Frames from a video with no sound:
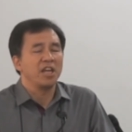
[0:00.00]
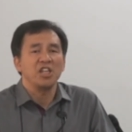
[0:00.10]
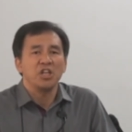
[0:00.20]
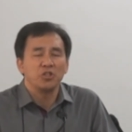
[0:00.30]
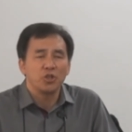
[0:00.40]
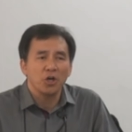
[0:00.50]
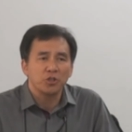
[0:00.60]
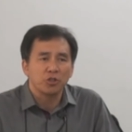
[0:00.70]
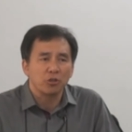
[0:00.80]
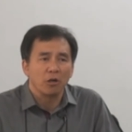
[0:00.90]
in a
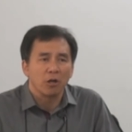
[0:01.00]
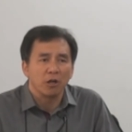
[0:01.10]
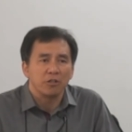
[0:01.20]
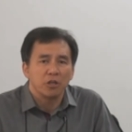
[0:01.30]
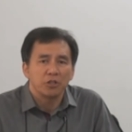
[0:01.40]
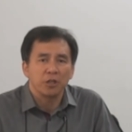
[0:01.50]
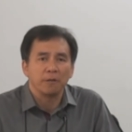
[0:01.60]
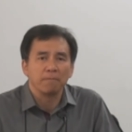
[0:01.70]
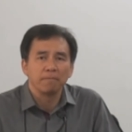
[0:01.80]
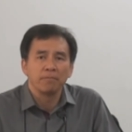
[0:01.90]
judged
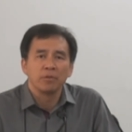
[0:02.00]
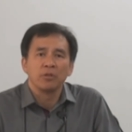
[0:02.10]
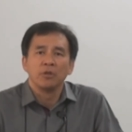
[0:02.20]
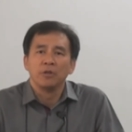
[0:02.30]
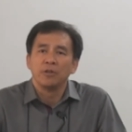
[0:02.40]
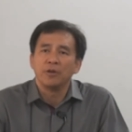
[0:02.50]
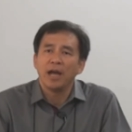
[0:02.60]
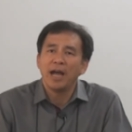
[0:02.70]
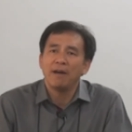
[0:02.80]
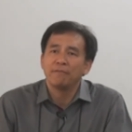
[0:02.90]
condition. You
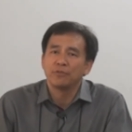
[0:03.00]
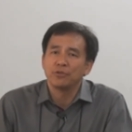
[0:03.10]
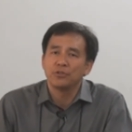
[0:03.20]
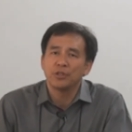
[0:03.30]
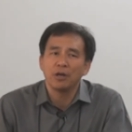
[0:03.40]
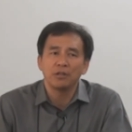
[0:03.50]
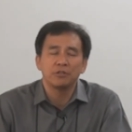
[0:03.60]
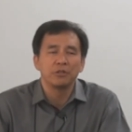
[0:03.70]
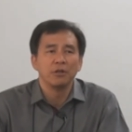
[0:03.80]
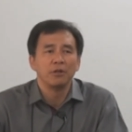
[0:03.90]
have to
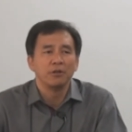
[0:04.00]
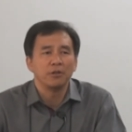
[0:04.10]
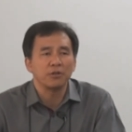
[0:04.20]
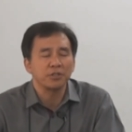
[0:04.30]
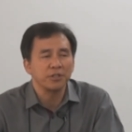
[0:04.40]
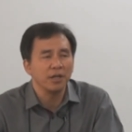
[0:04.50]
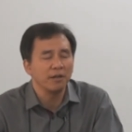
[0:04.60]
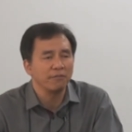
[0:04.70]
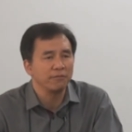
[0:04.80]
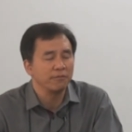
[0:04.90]
judge
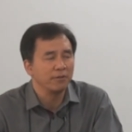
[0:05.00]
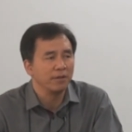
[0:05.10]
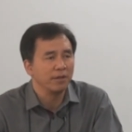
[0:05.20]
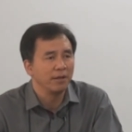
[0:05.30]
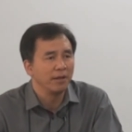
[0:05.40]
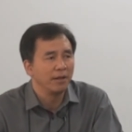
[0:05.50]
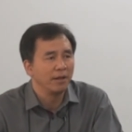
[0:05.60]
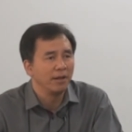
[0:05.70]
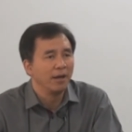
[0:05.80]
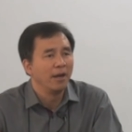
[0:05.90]
yourself.
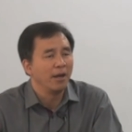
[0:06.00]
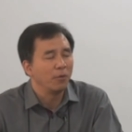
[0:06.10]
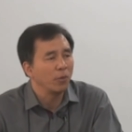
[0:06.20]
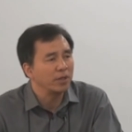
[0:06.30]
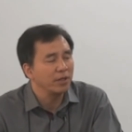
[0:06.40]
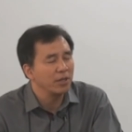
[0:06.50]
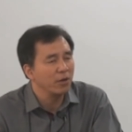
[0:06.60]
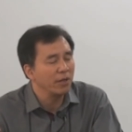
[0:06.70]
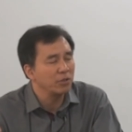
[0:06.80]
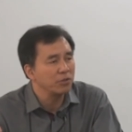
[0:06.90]
And what are you
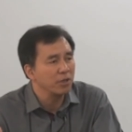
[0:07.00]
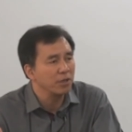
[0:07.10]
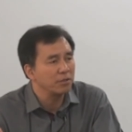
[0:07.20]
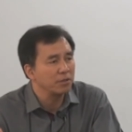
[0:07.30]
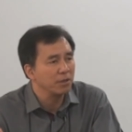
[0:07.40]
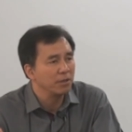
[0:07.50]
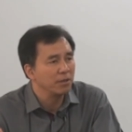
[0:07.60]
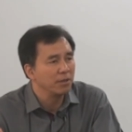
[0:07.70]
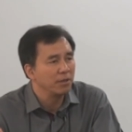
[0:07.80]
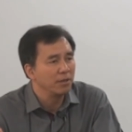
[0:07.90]
going to judge?
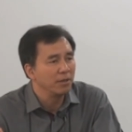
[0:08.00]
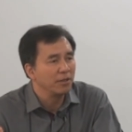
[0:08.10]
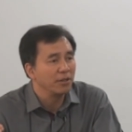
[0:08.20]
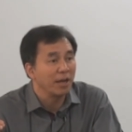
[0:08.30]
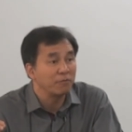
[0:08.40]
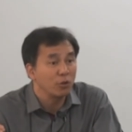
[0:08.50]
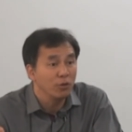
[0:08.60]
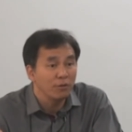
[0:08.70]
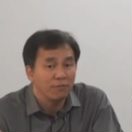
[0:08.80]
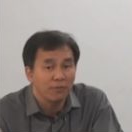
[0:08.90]
You have to
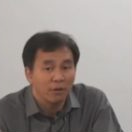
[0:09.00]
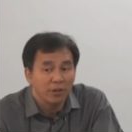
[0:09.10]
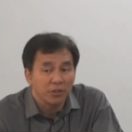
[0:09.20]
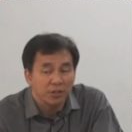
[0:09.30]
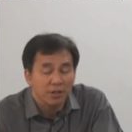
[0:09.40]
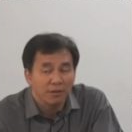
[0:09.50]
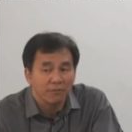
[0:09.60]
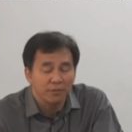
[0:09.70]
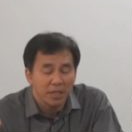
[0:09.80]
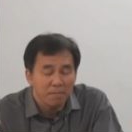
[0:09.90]
look for
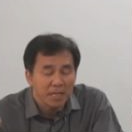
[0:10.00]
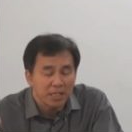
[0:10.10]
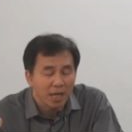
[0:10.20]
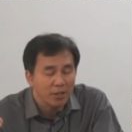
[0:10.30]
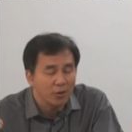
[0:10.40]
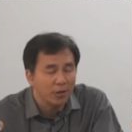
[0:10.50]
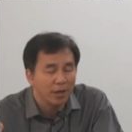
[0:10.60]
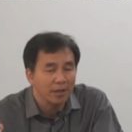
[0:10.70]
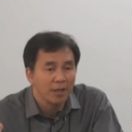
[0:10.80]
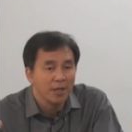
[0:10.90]
yourself, deep inside your
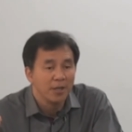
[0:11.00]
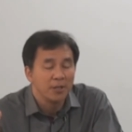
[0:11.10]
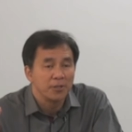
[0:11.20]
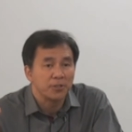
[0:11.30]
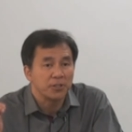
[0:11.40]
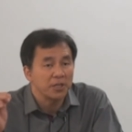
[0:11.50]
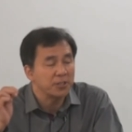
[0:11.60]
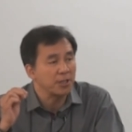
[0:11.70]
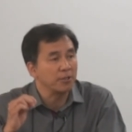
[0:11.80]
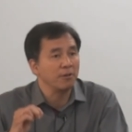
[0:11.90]
heart,
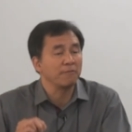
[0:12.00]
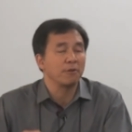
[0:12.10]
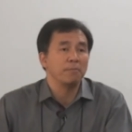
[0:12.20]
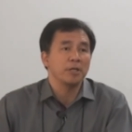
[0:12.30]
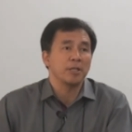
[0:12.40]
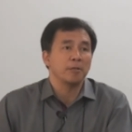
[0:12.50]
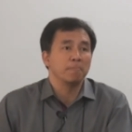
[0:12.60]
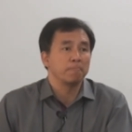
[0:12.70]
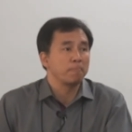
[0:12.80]
sins that you have committed.